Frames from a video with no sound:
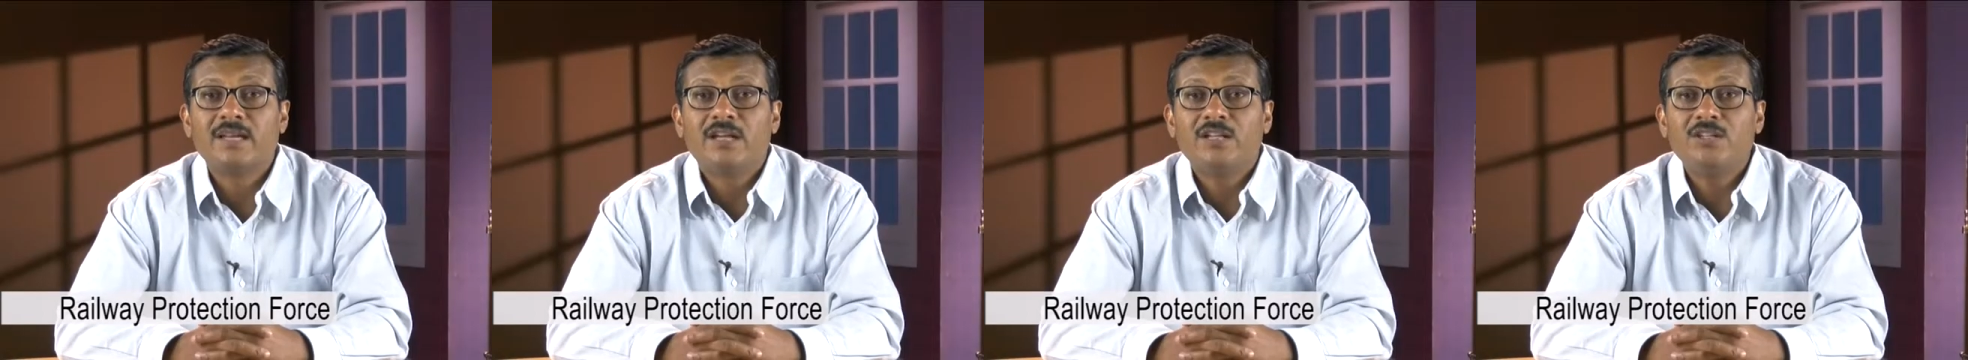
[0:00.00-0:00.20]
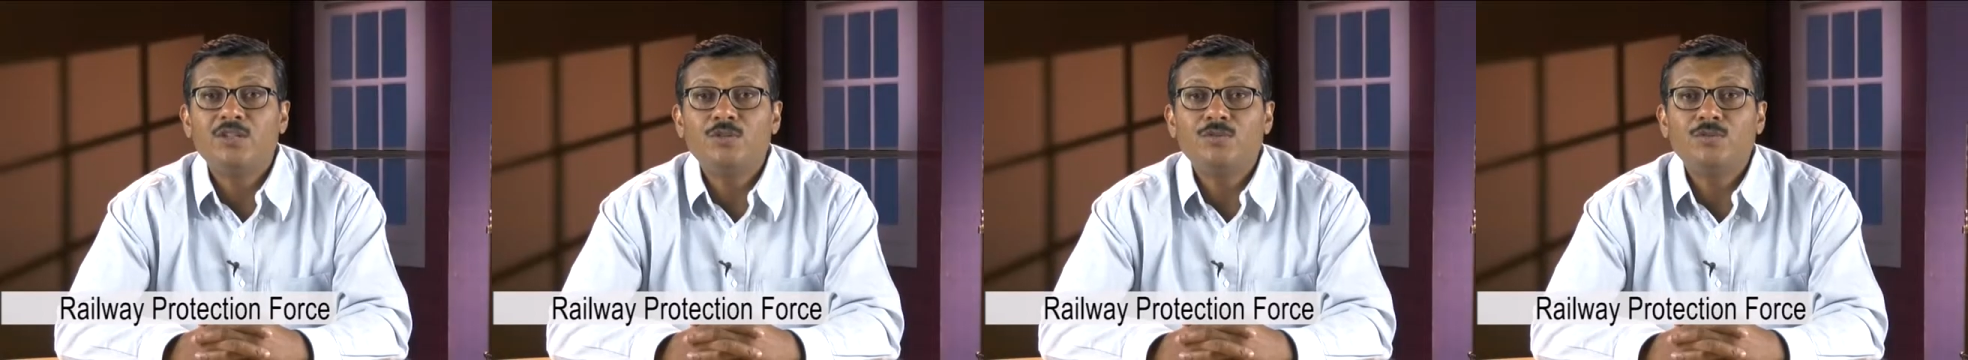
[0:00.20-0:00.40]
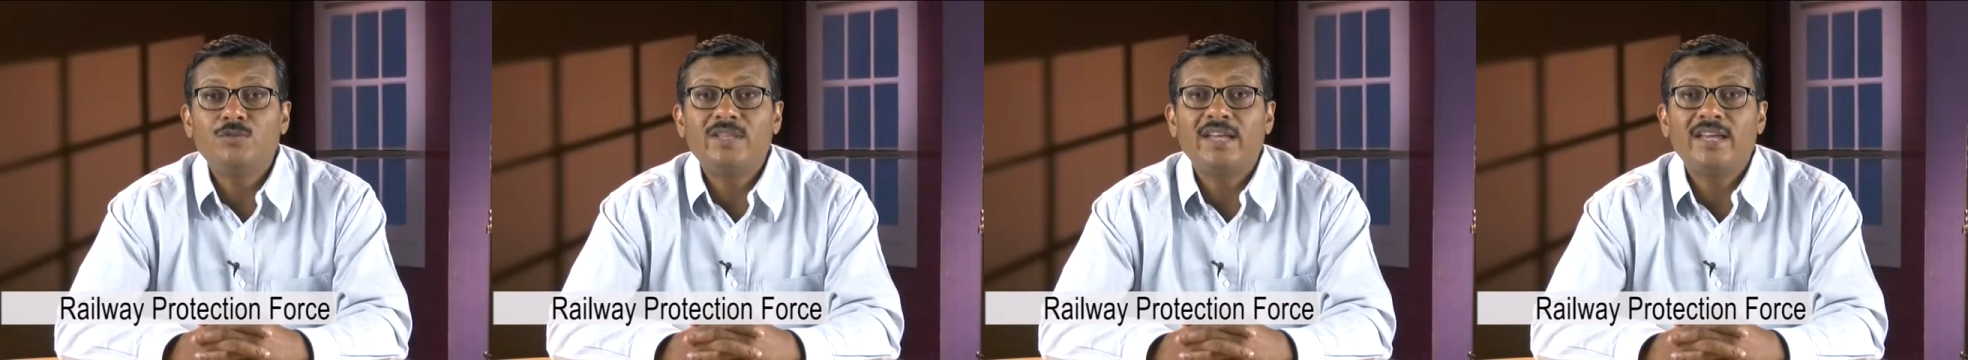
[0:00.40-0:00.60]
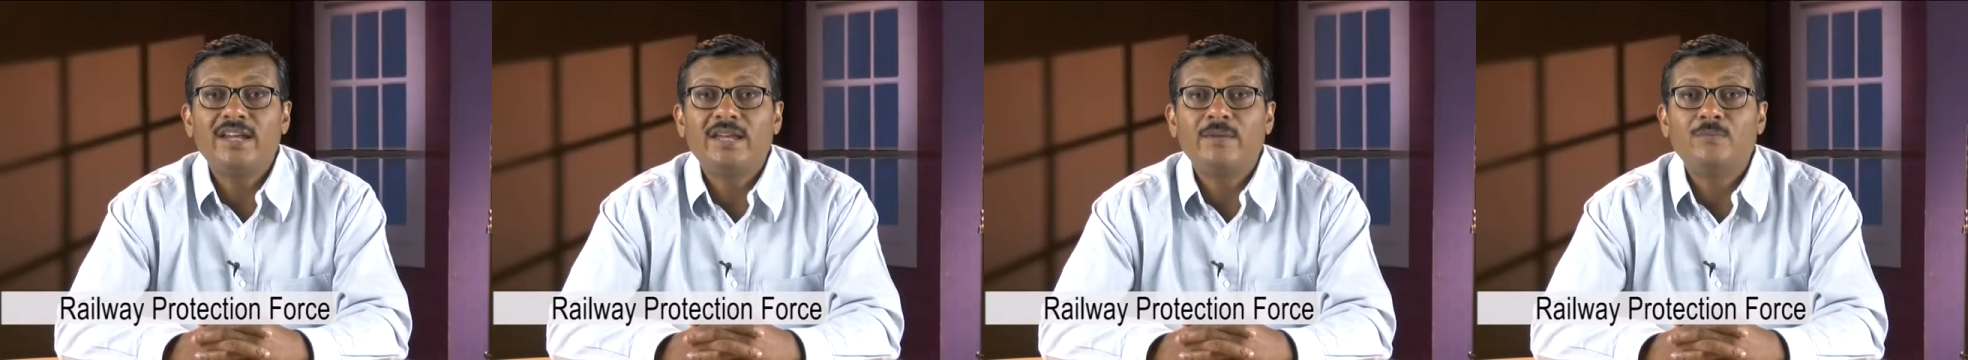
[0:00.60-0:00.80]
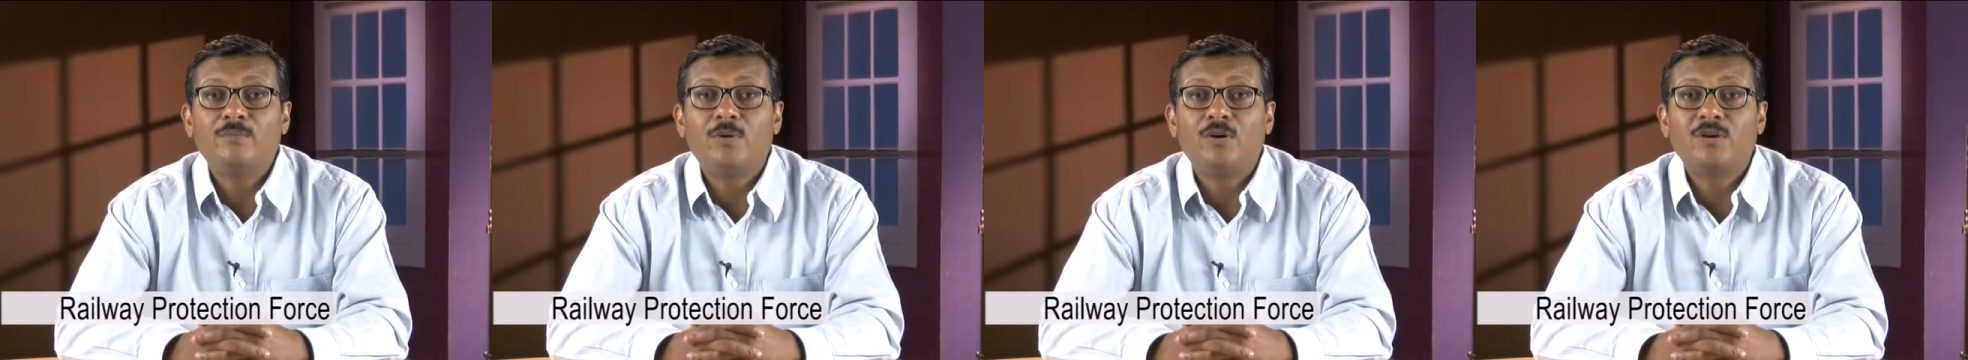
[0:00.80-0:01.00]
Due to their
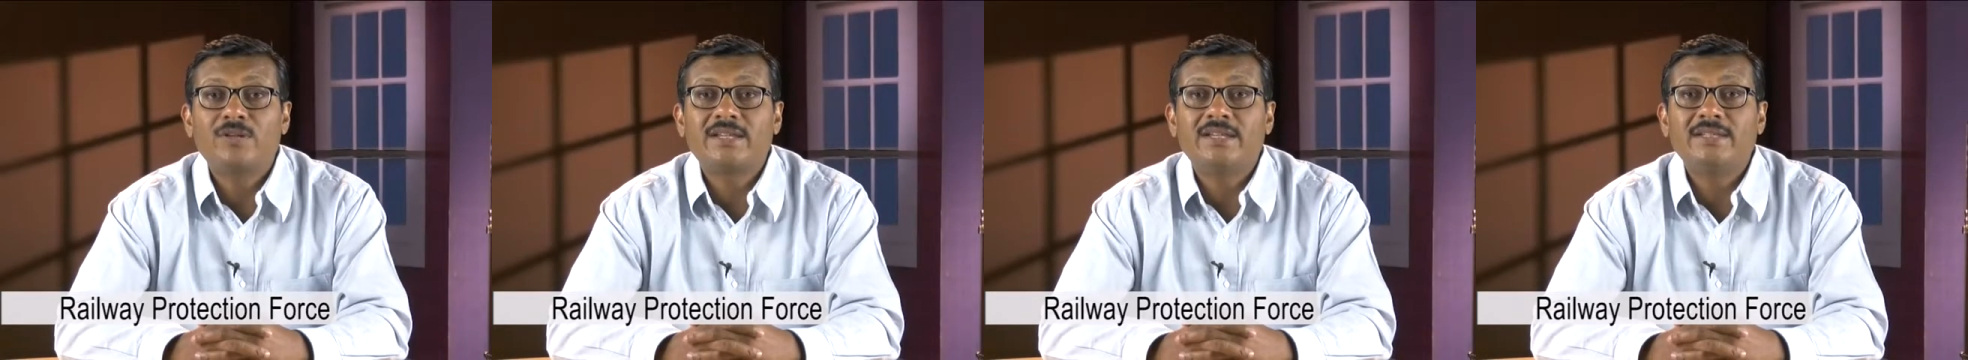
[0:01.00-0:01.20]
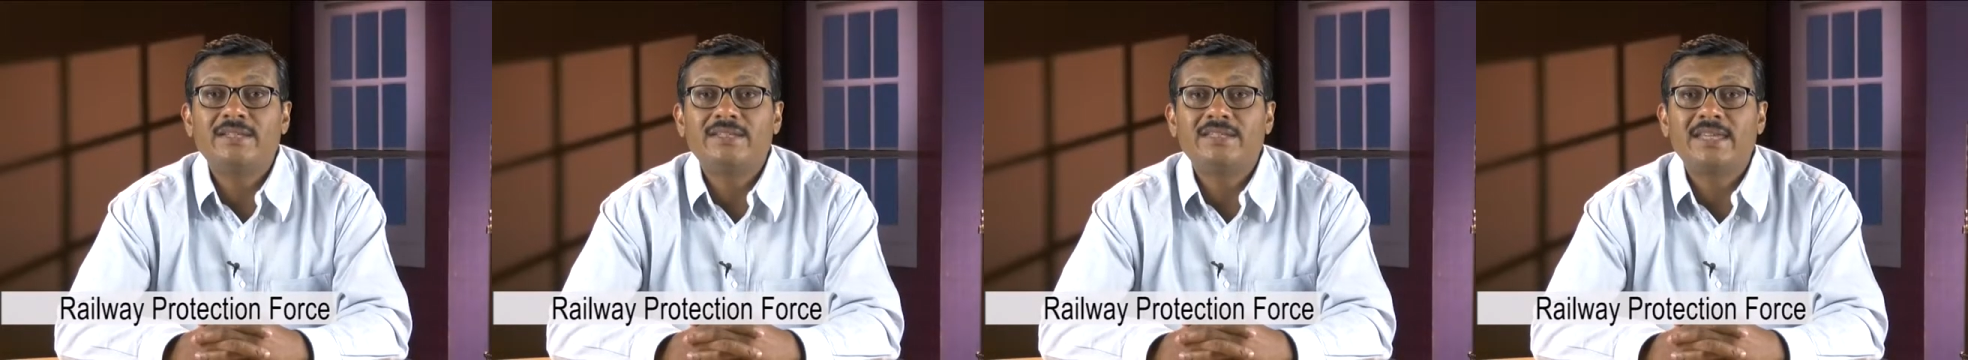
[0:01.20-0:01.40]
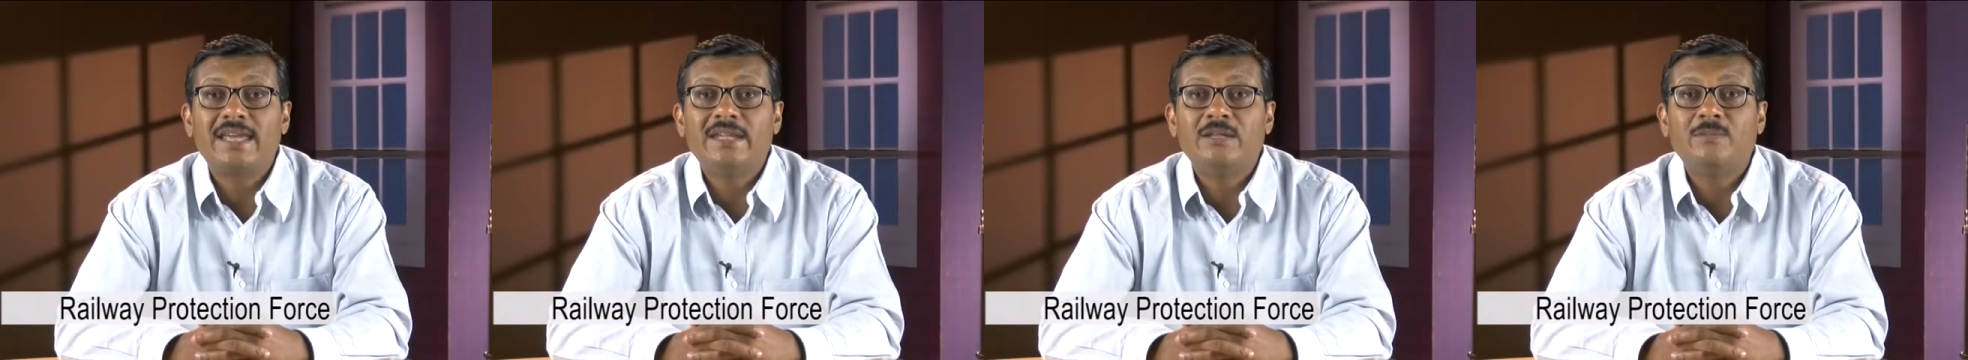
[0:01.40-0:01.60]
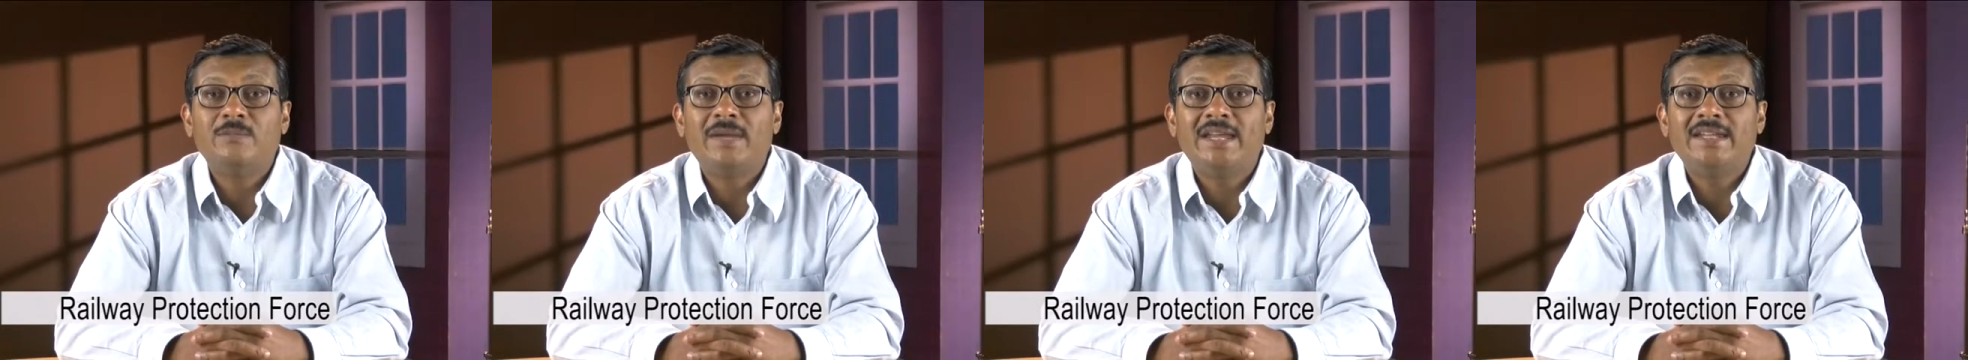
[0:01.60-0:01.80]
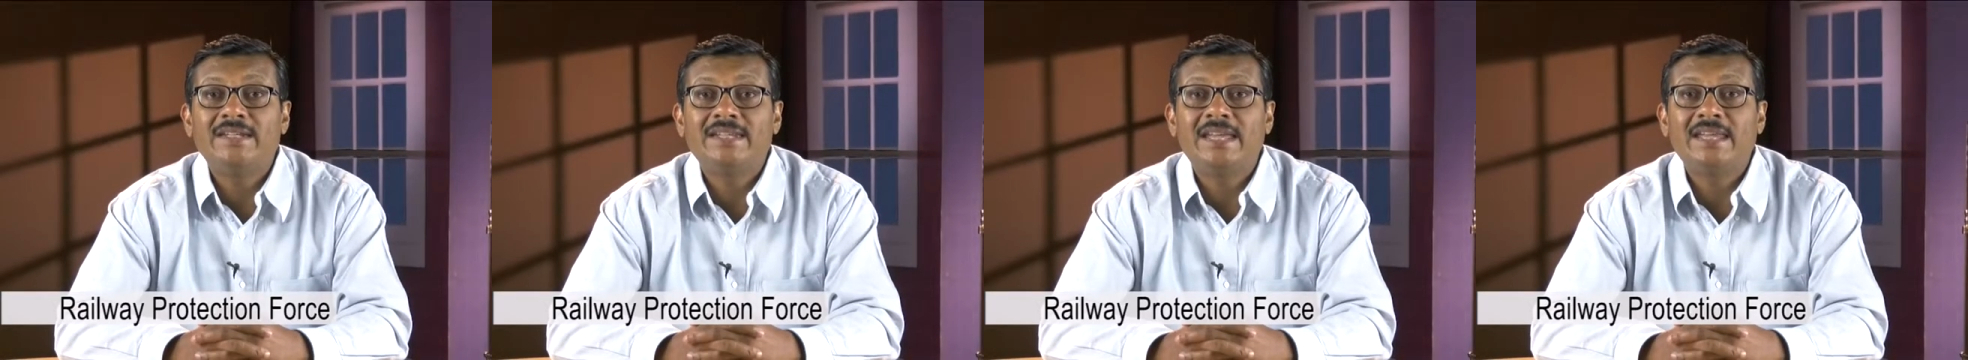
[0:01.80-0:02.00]
importance in
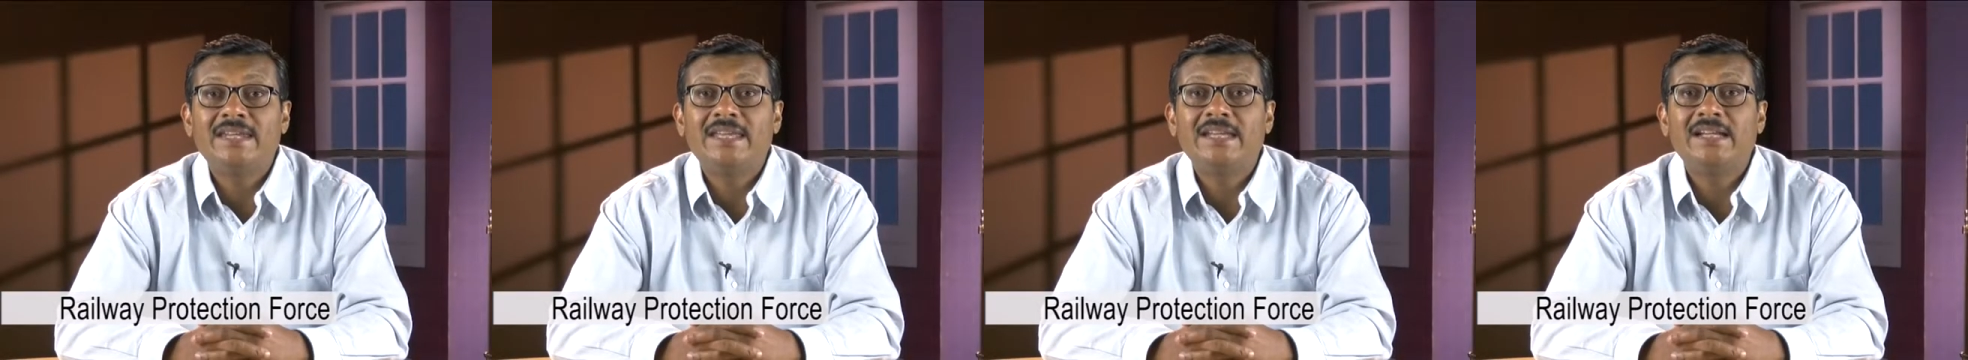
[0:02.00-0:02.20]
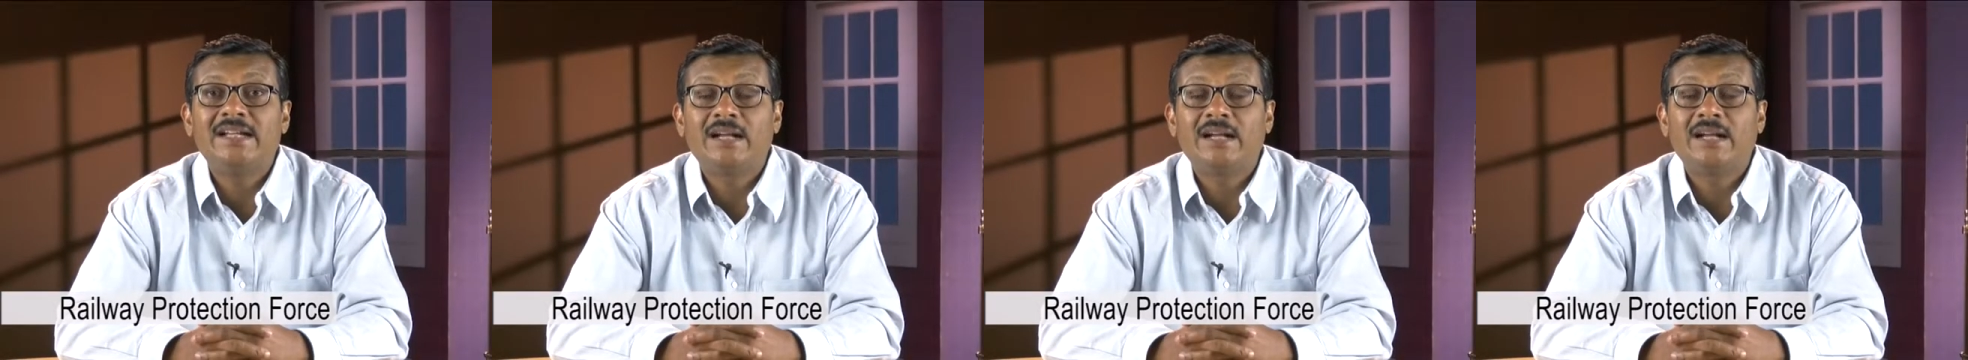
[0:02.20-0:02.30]
maintaining